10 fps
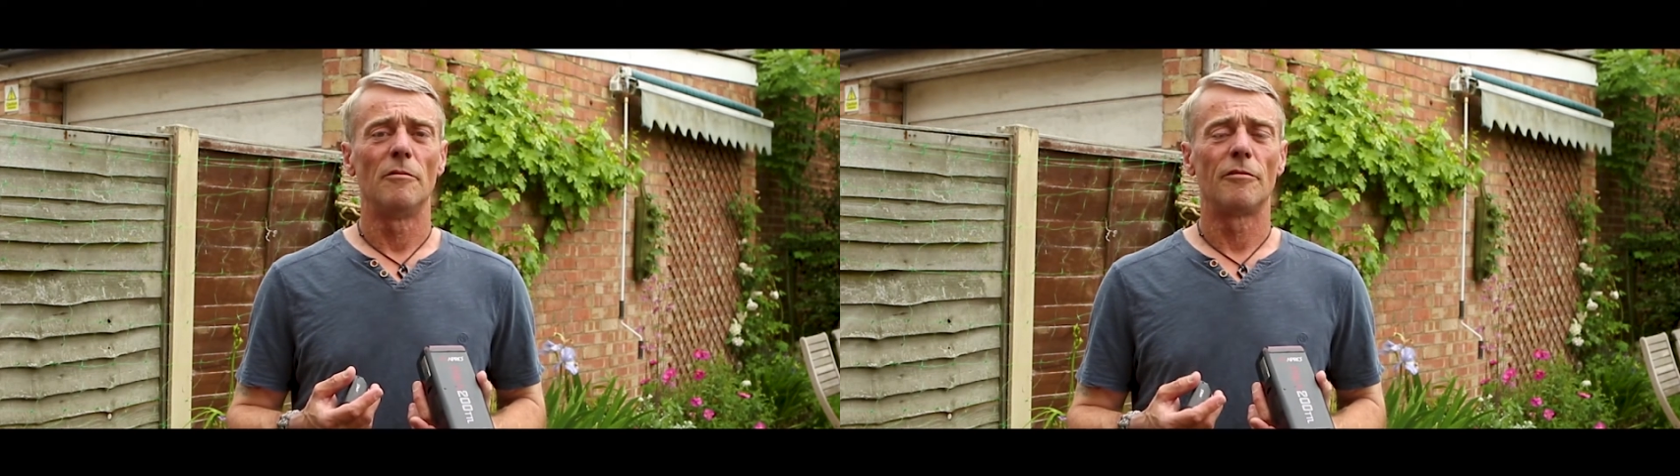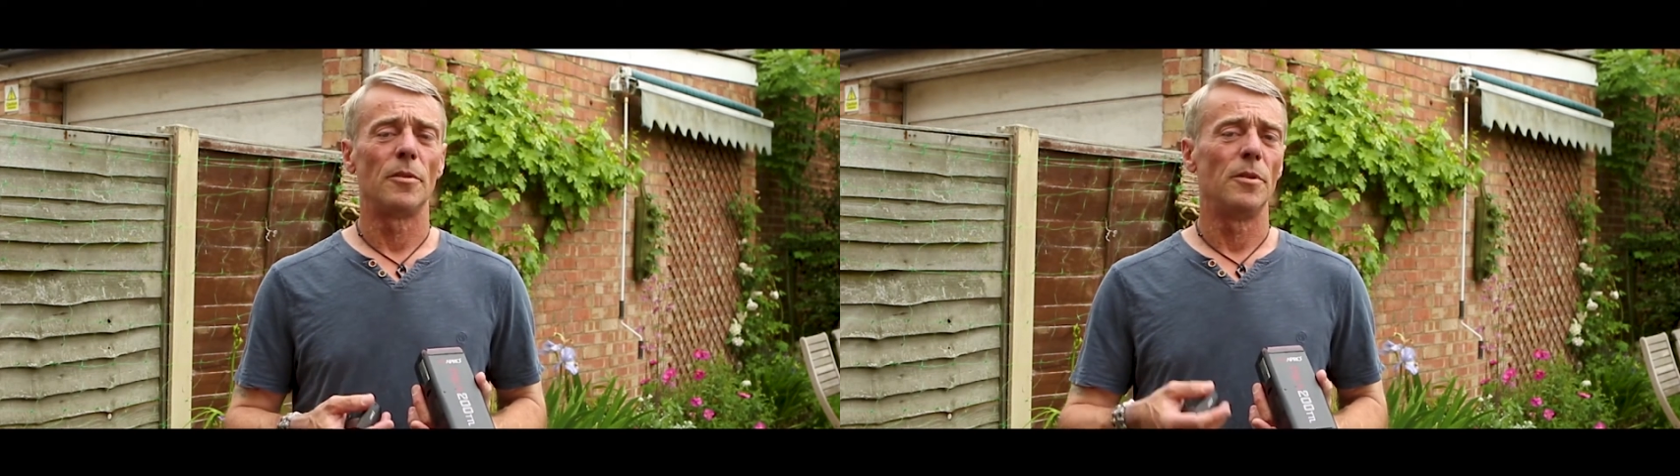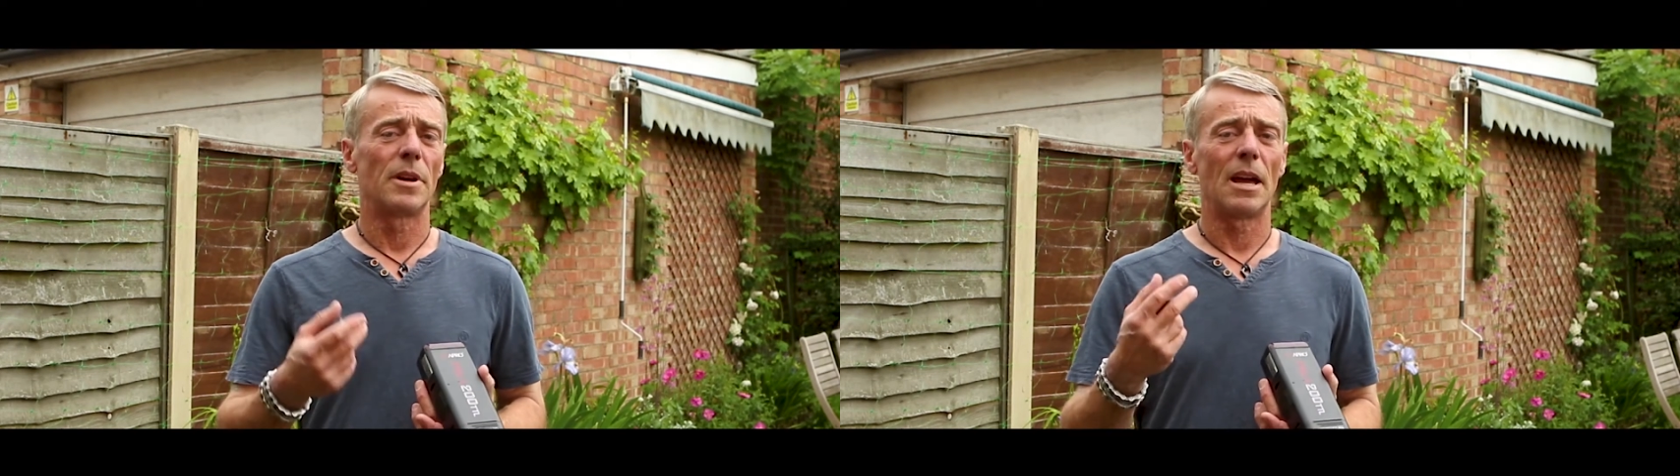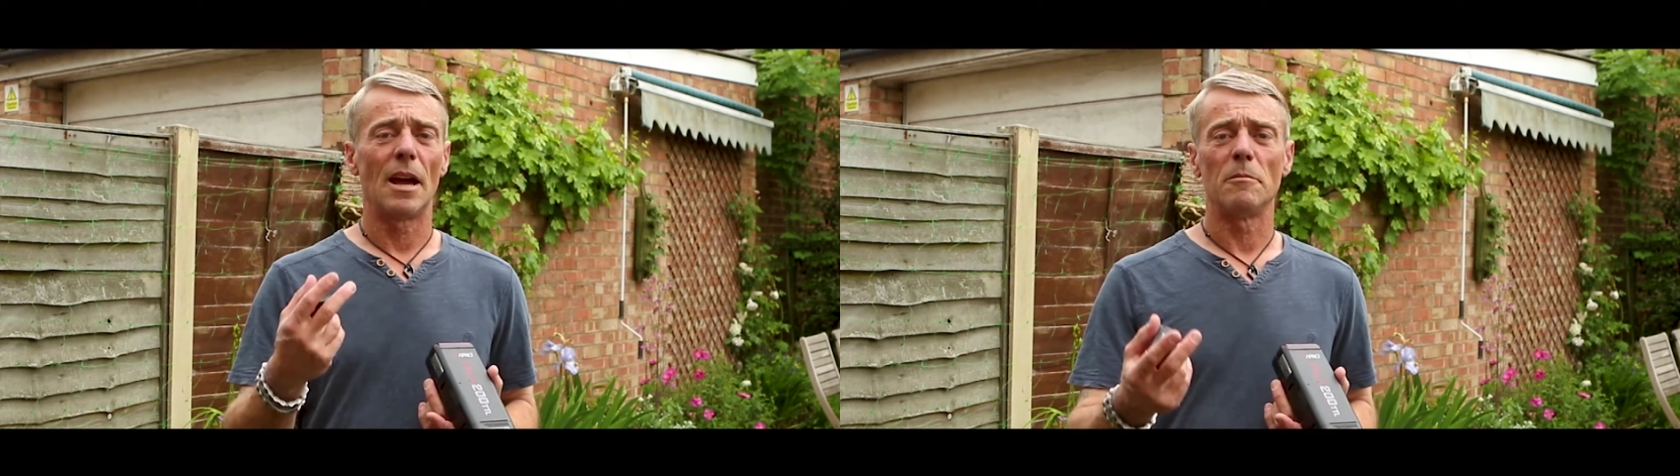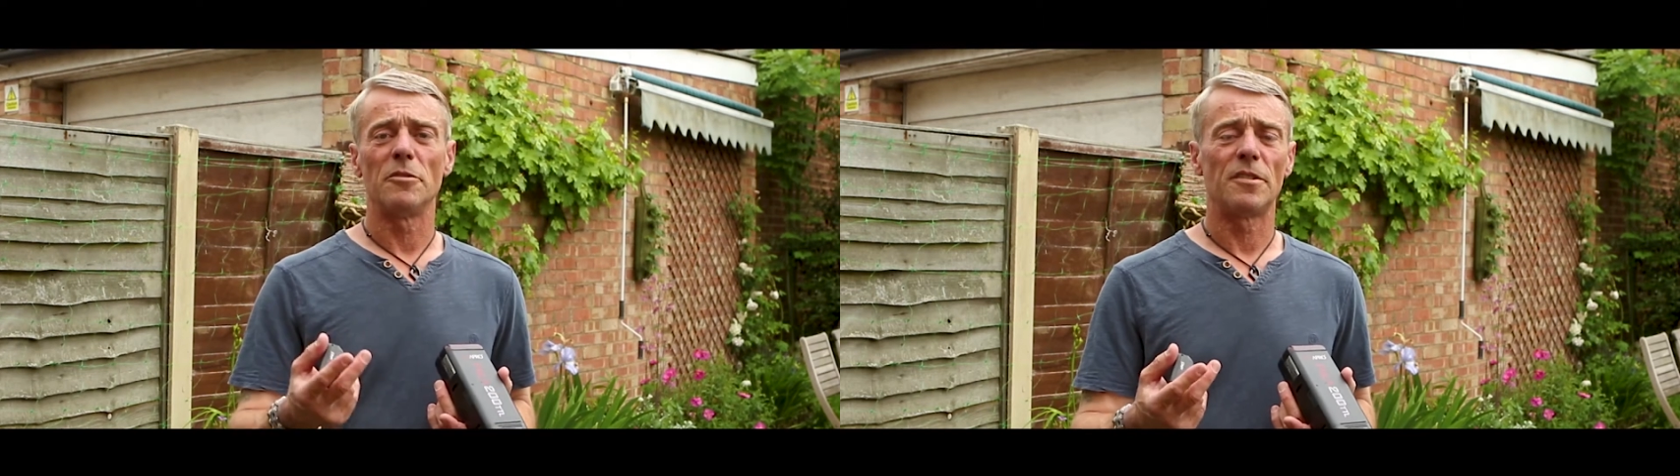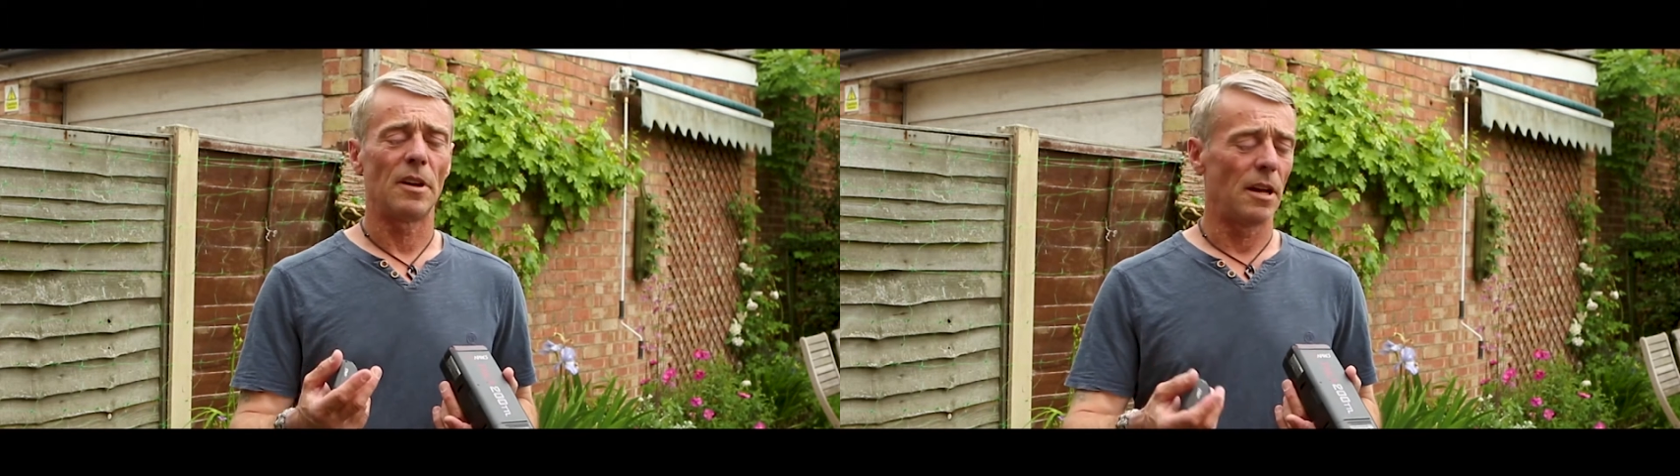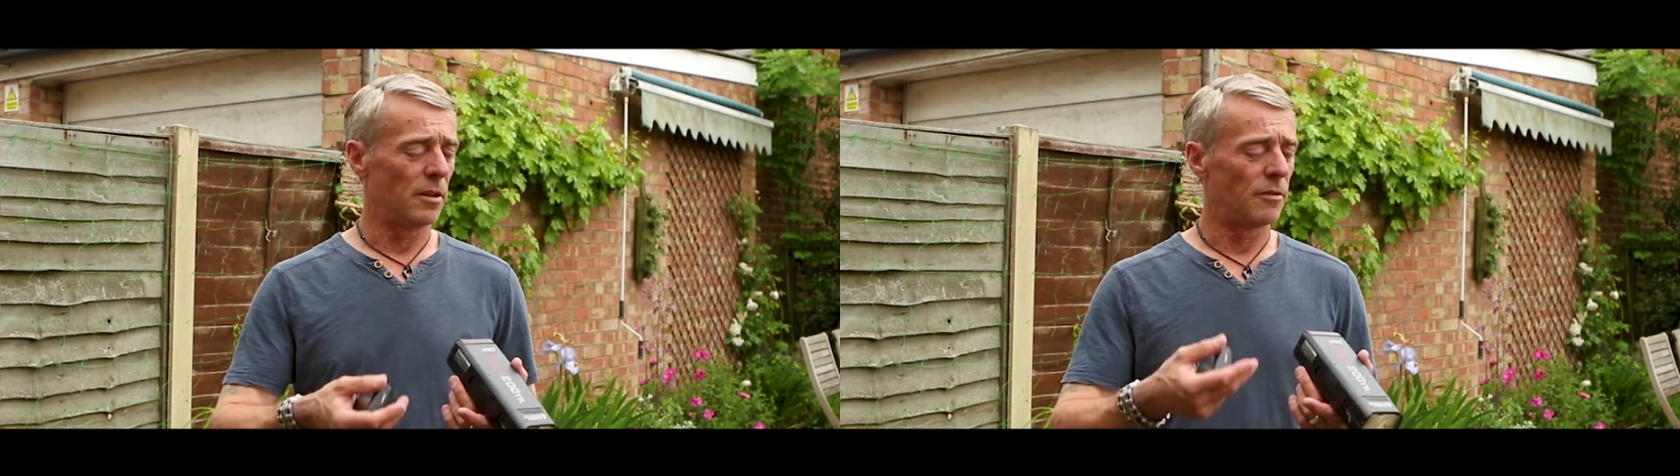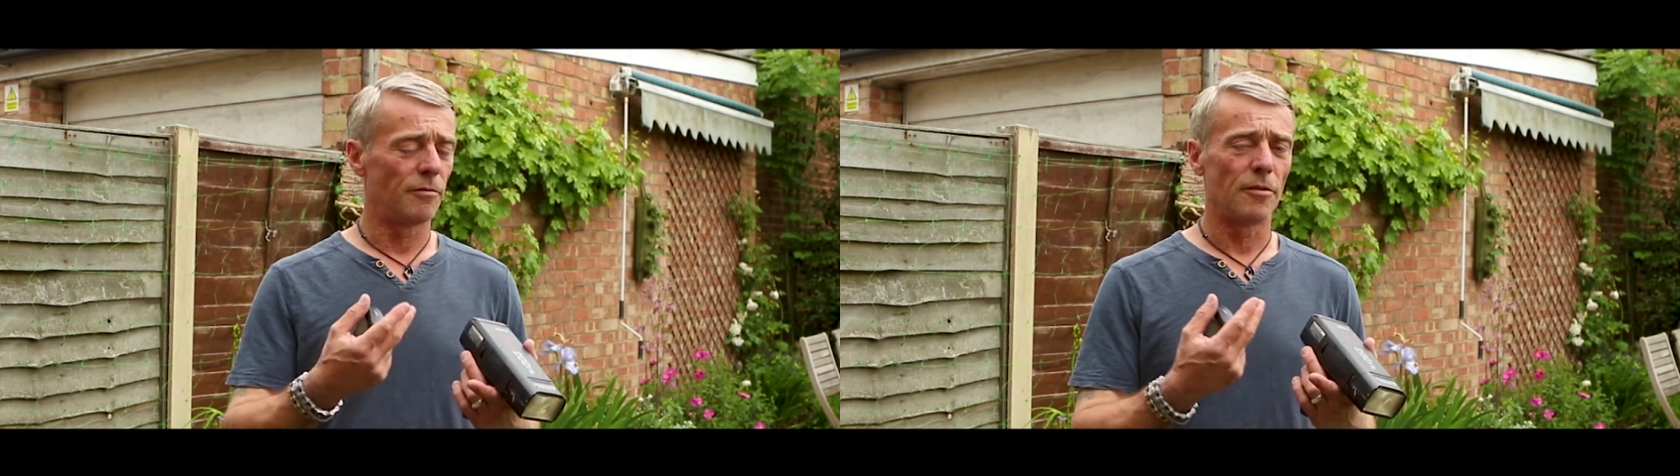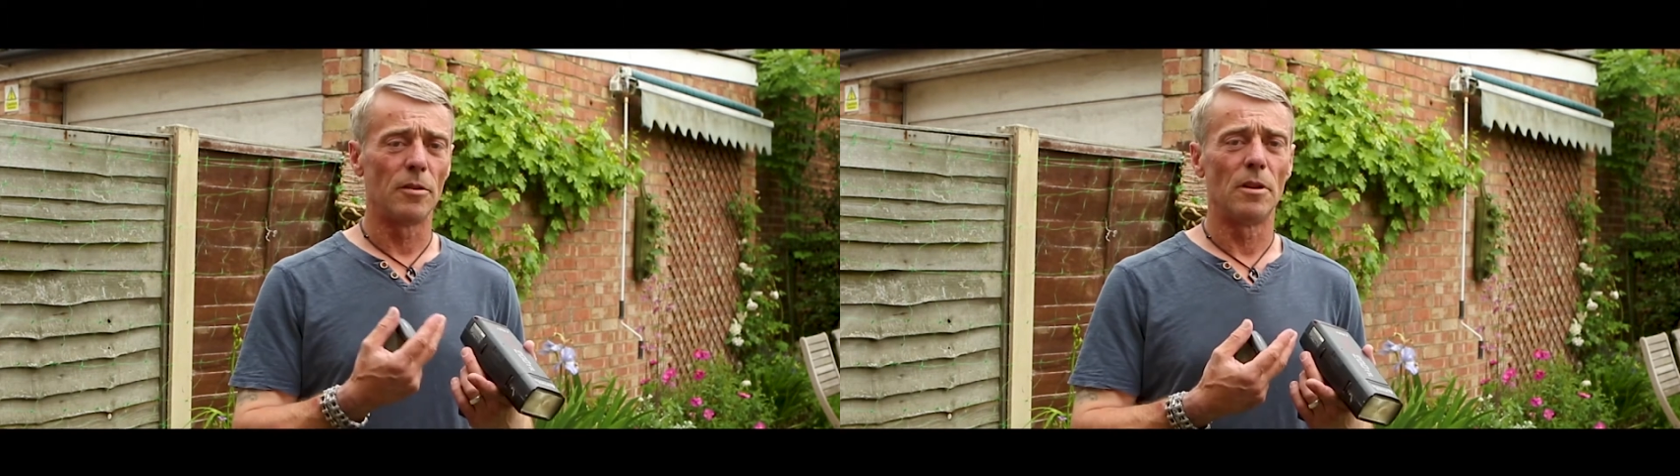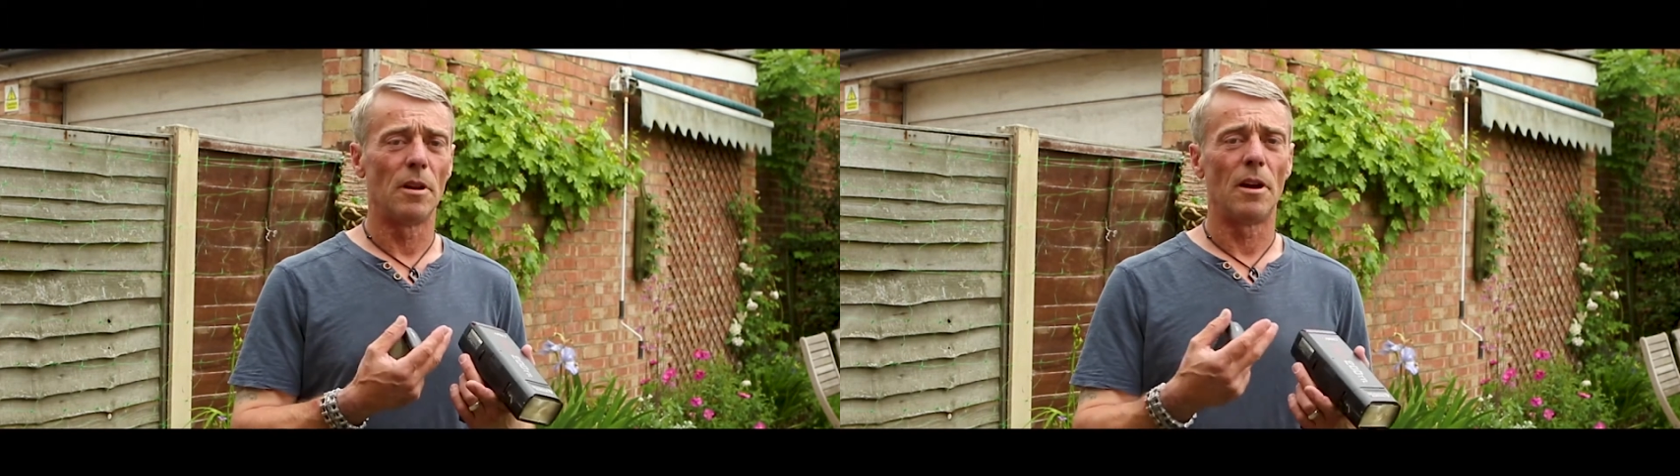through your camera settings, through
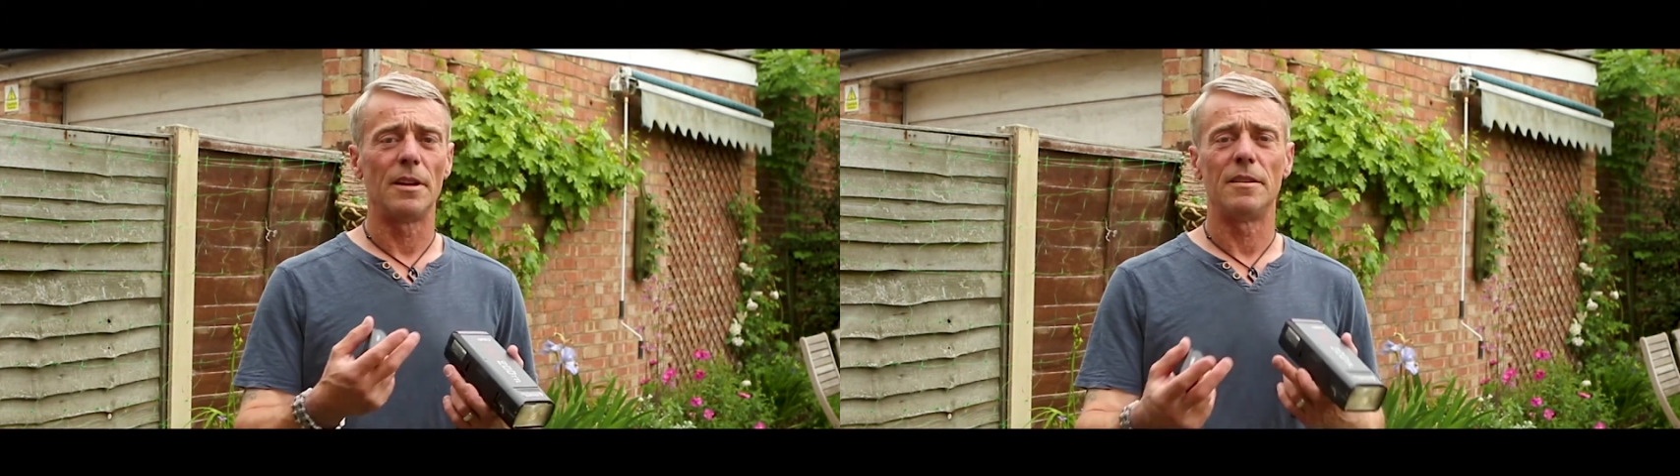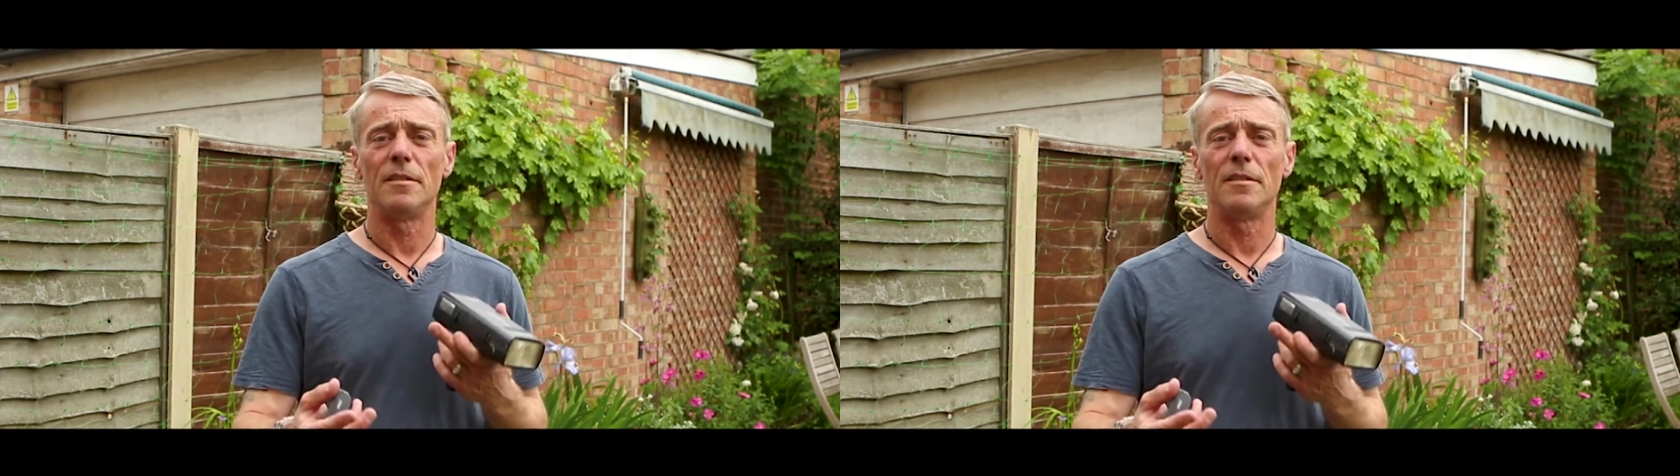the lighting.